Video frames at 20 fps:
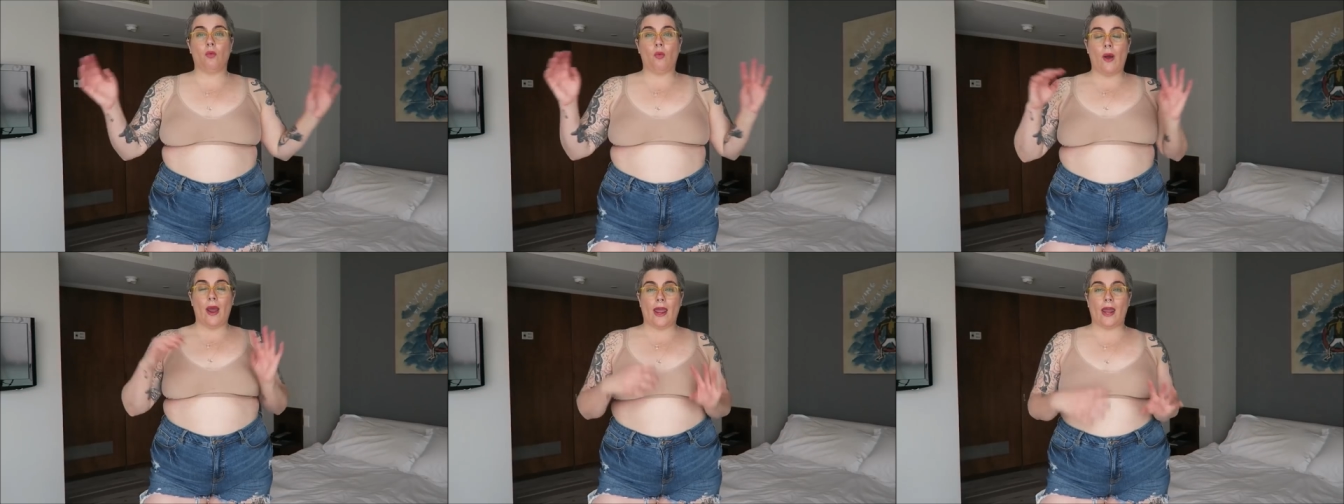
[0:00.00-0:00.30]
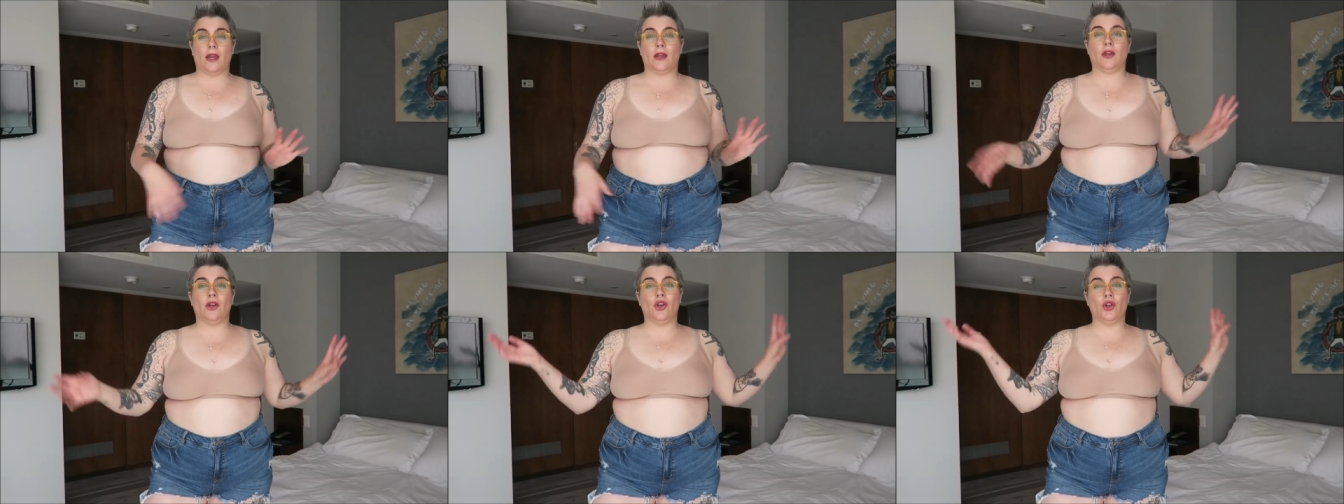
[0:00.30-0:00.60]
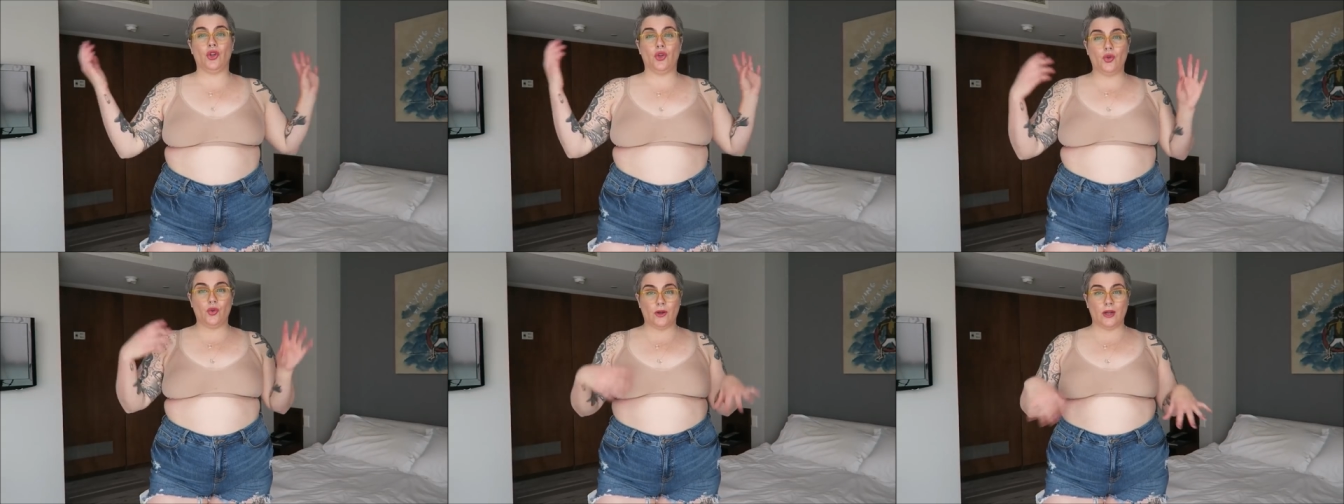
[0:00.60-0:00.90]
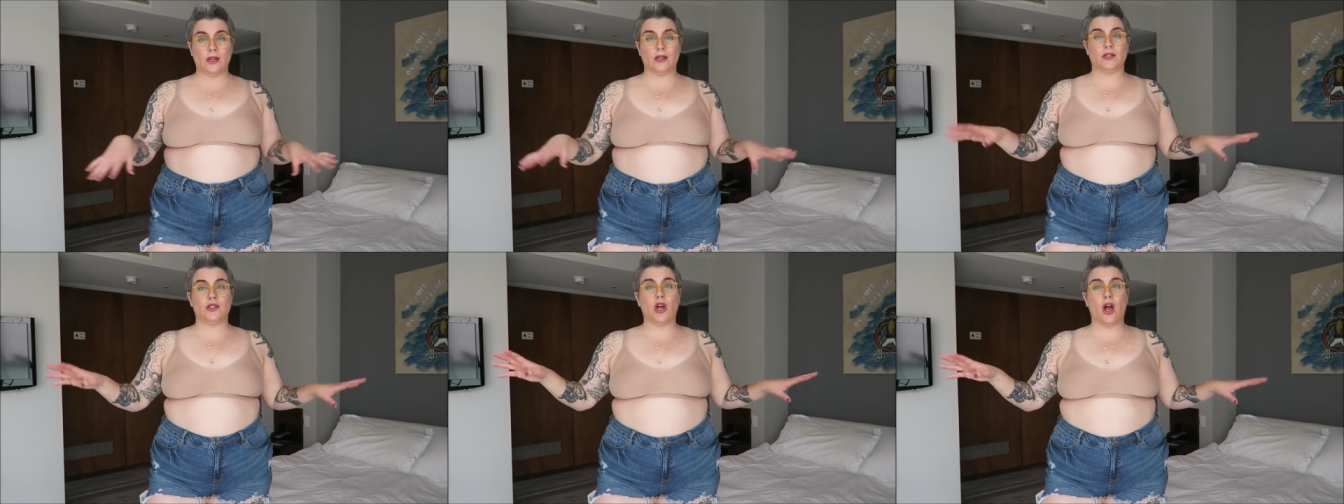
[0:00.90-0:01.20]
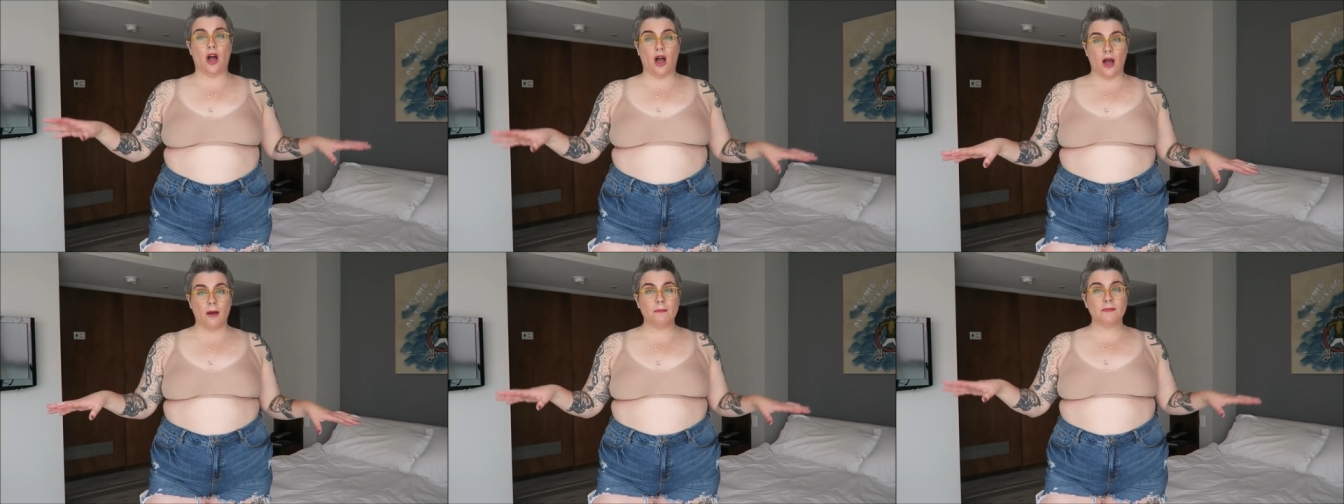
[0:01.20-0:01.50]
white nude
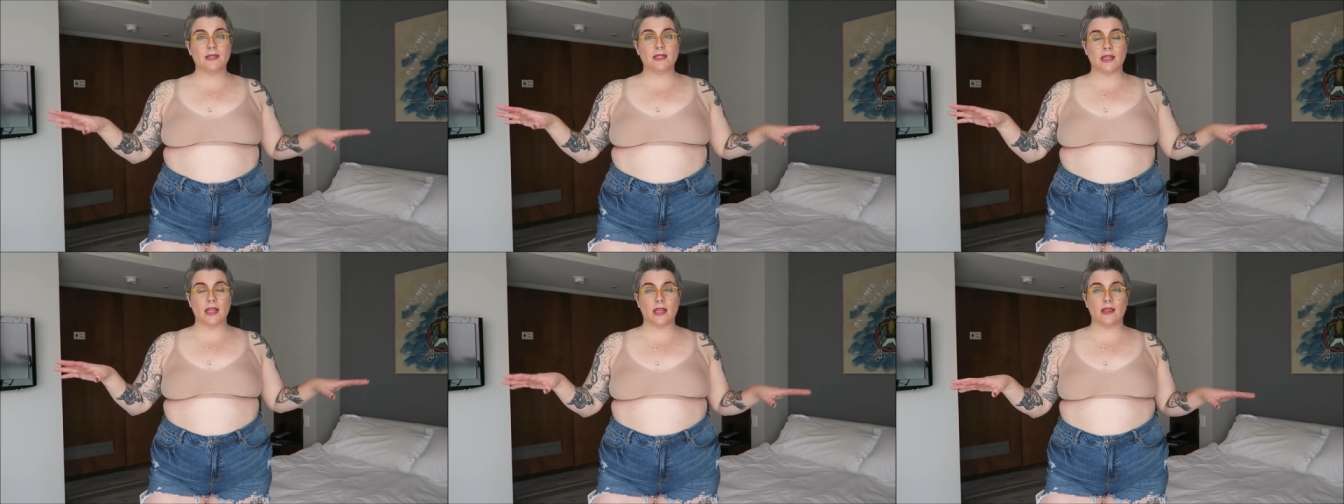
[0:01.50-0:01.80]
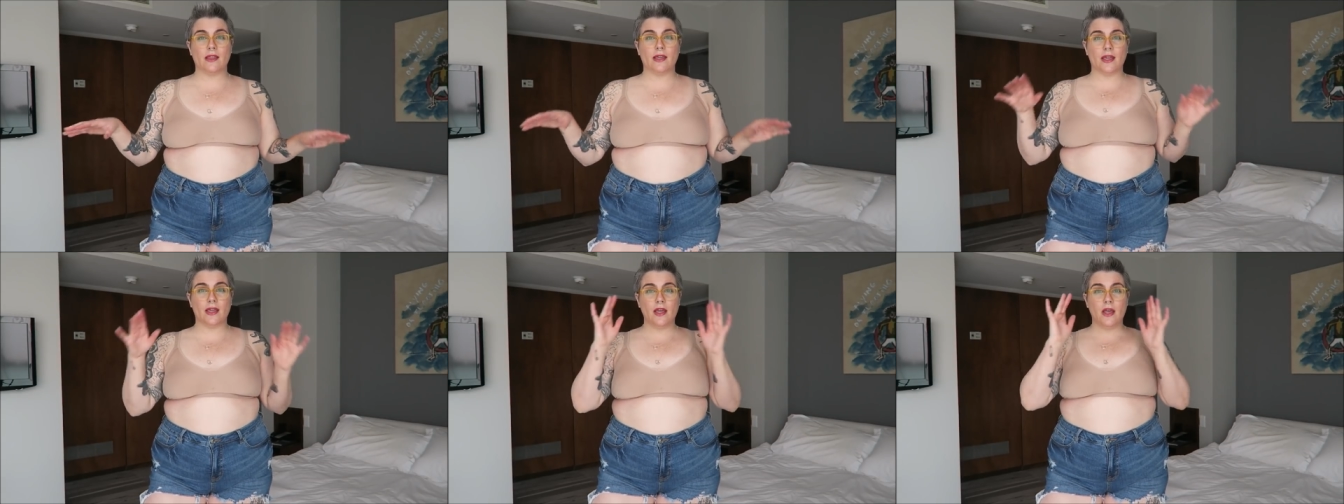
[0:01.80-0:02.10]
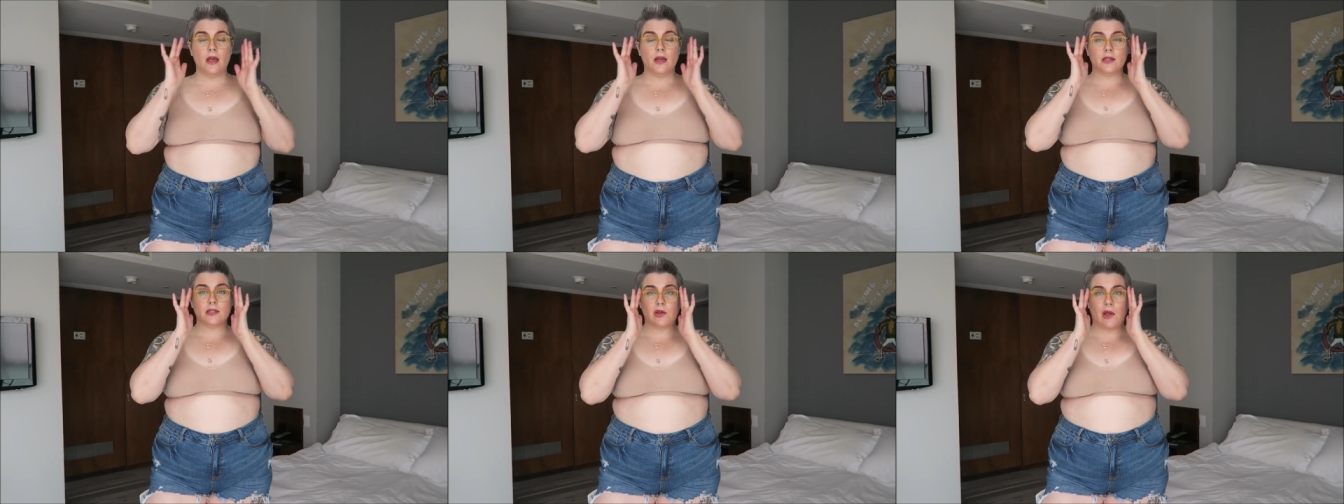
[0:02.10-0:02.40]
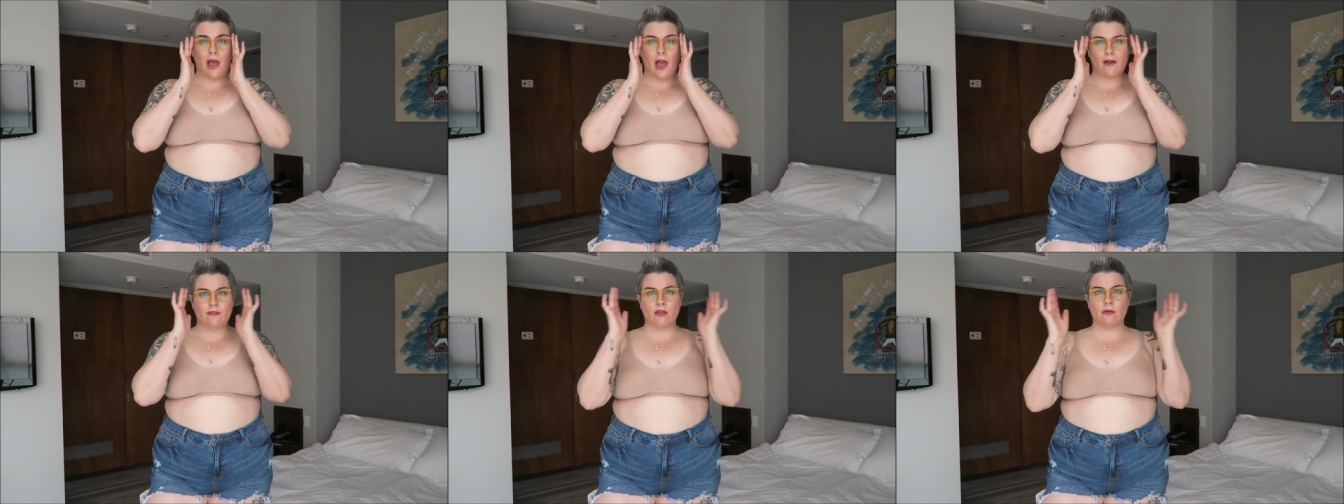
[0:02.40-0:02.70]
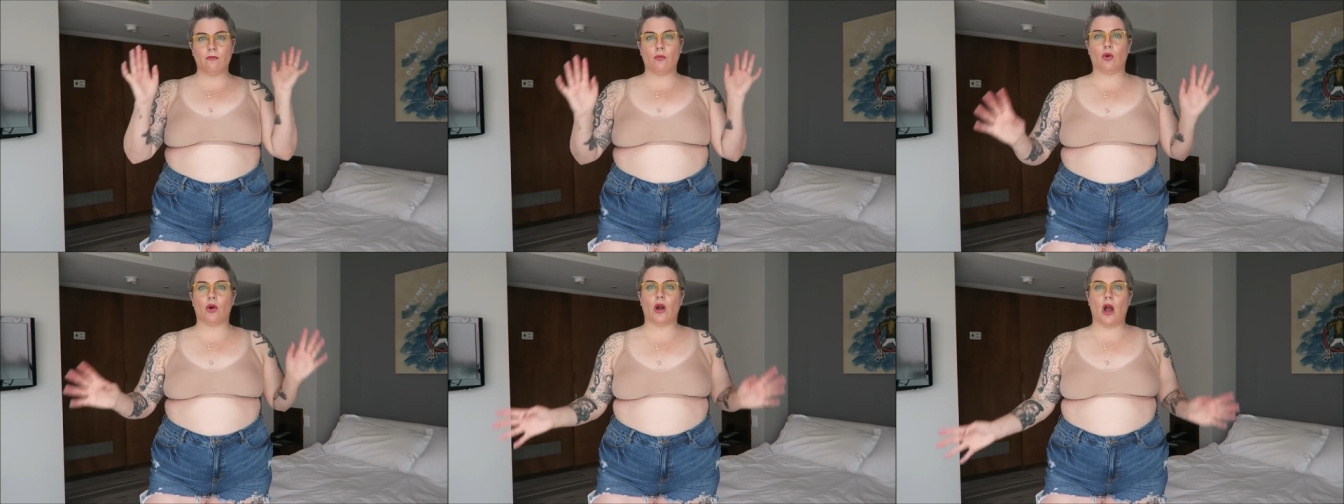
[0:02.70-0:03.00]
tops lately, so
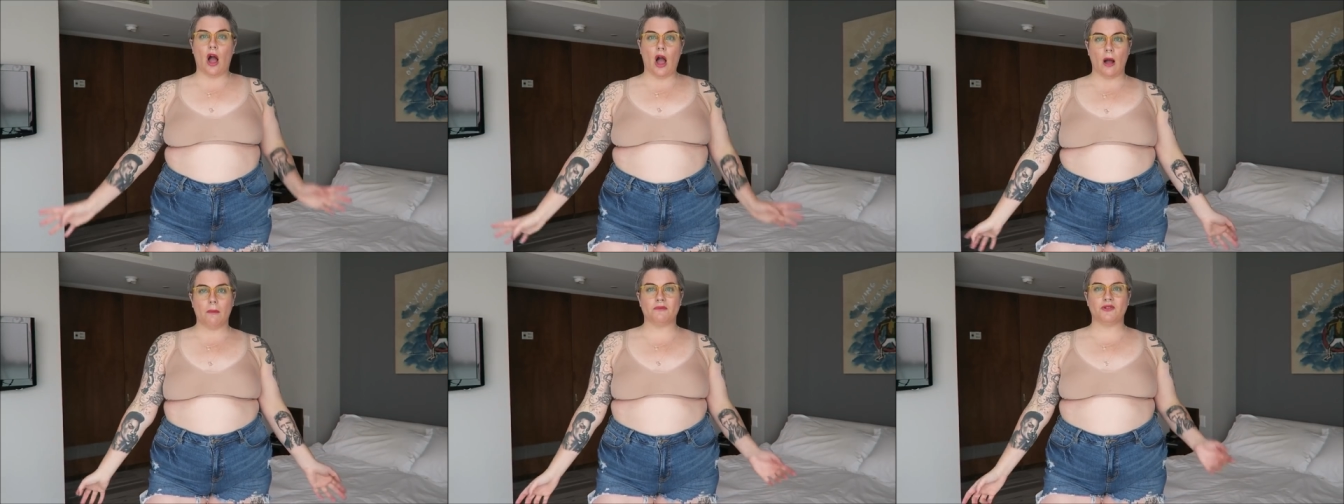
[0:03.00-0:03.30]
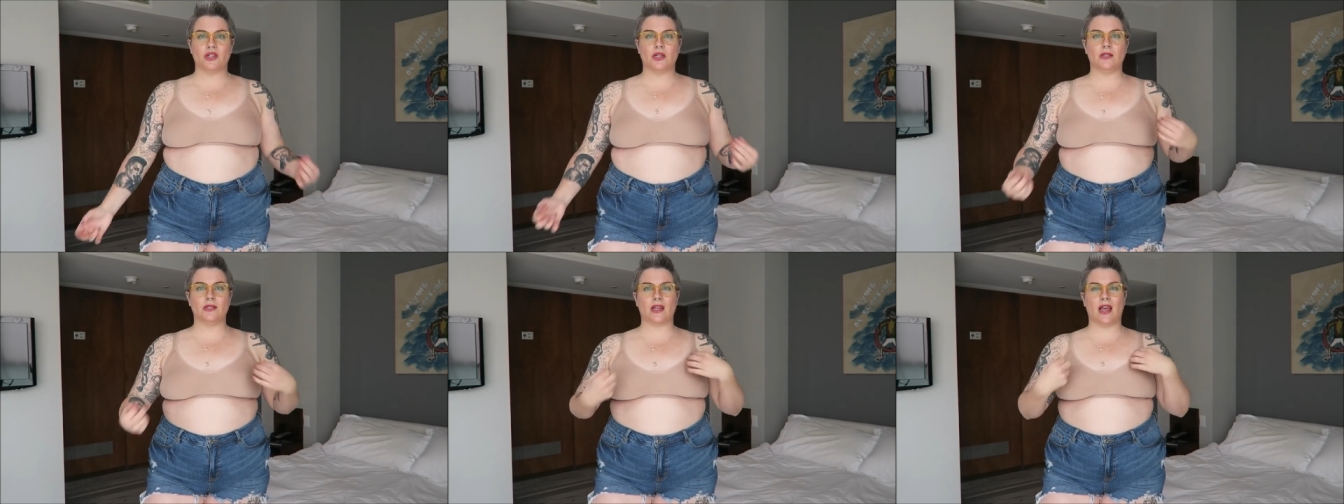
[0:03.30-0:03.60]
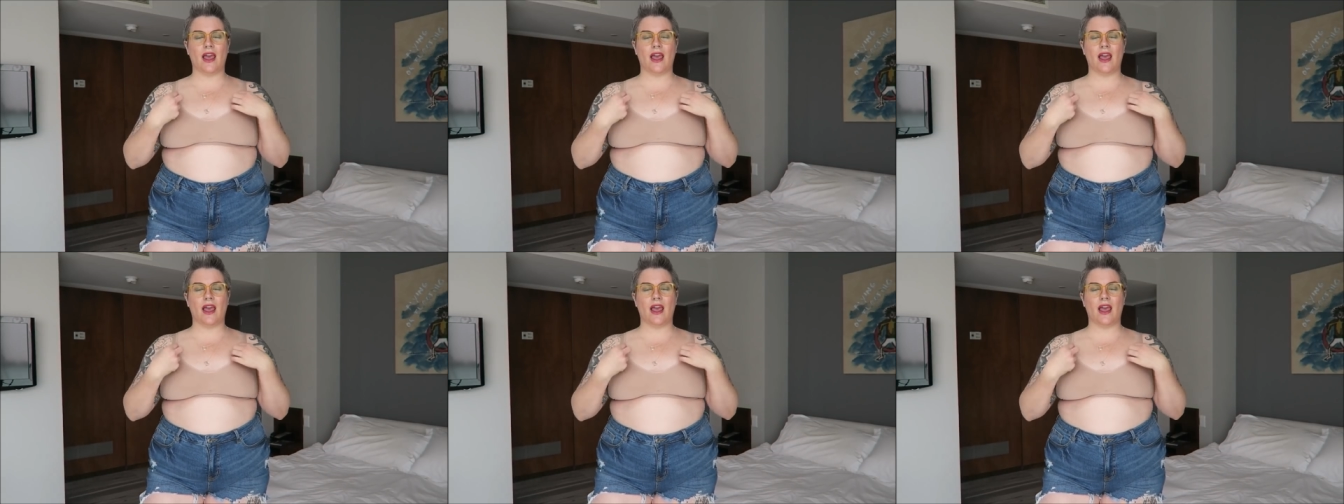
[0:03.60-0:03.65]
having more options.